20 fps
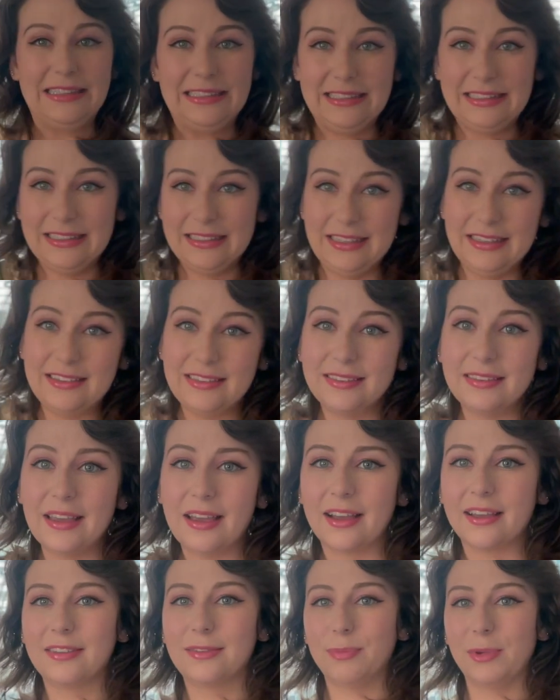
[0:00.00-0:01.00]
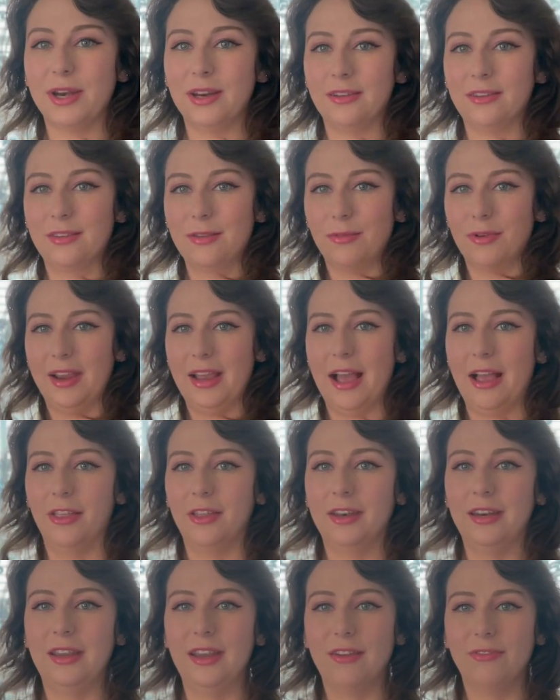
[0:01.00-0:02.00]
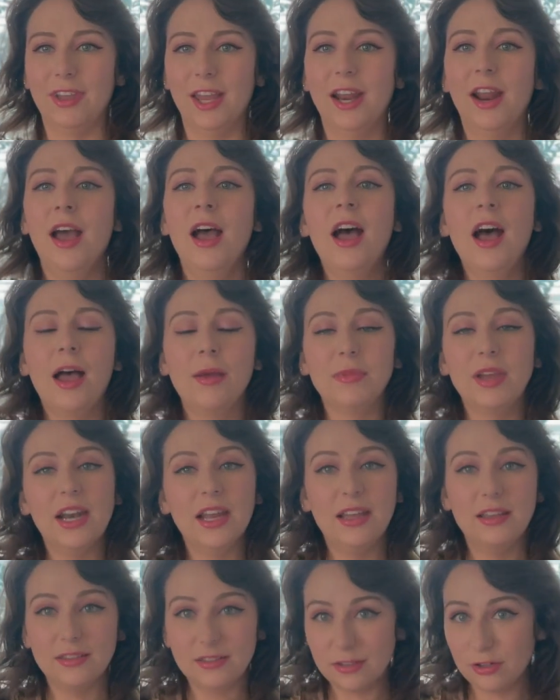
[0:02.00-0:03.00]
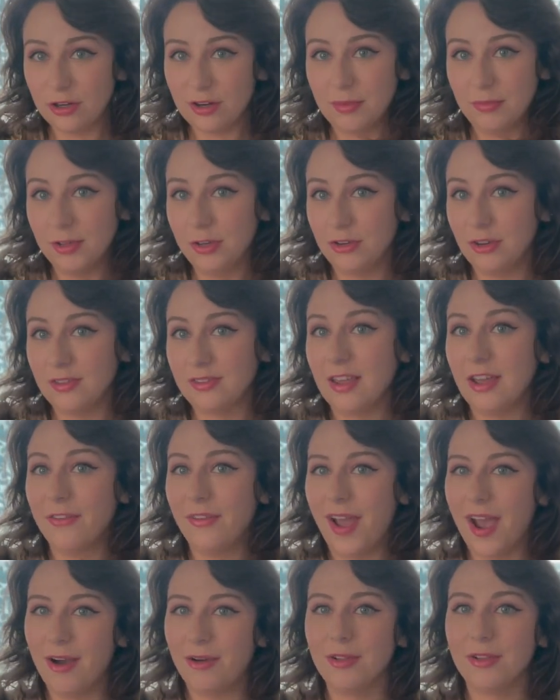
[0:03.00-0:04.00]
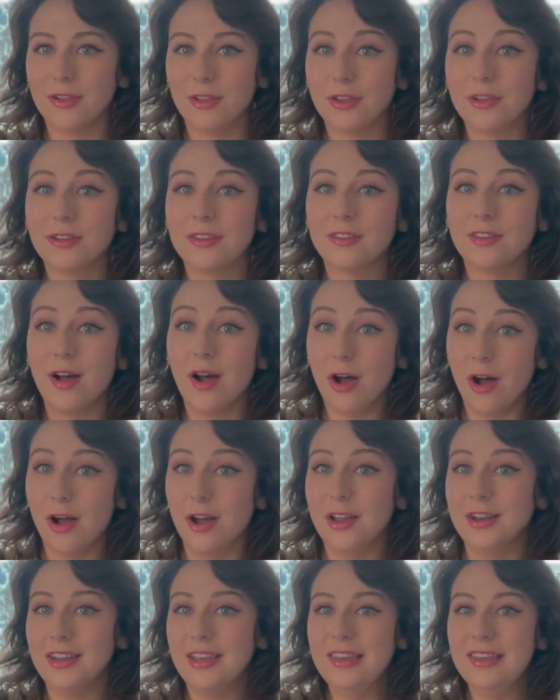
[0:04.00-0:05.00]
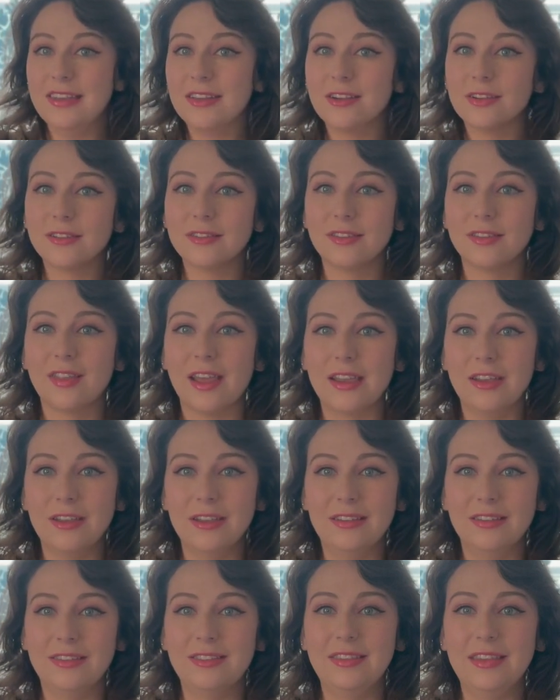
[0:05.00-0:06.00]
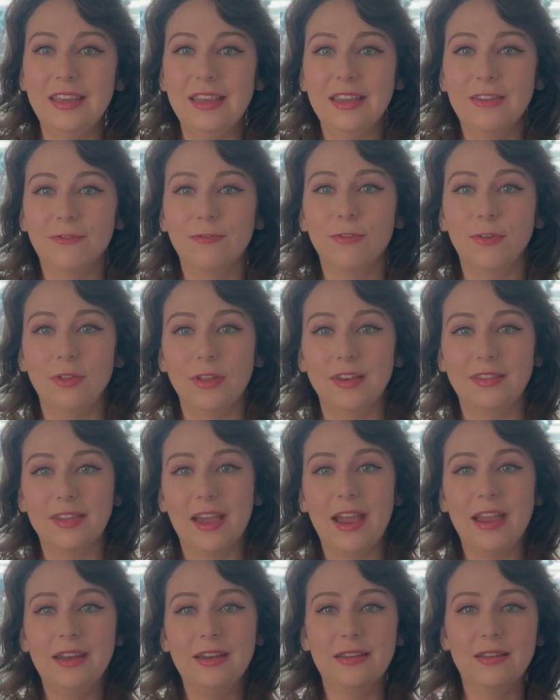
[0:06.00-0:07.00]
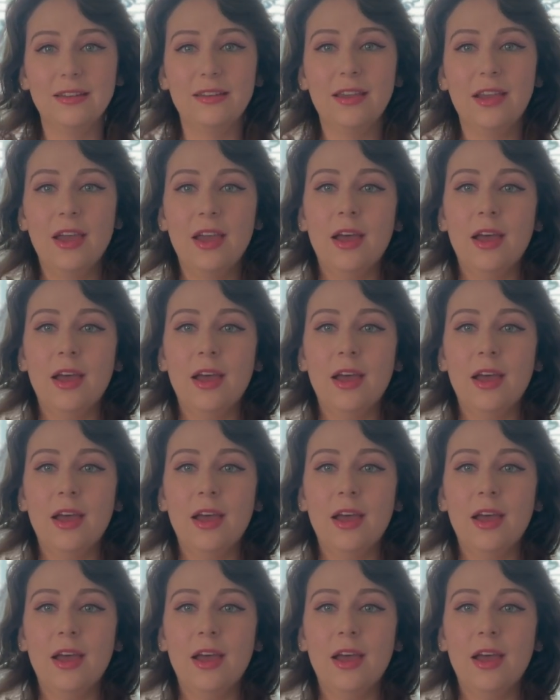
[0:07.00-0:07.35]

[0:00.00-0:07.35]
It sucks, but it's the reality of it. I'm gonna insert images of how it looks on here so that you can see it fully tightened.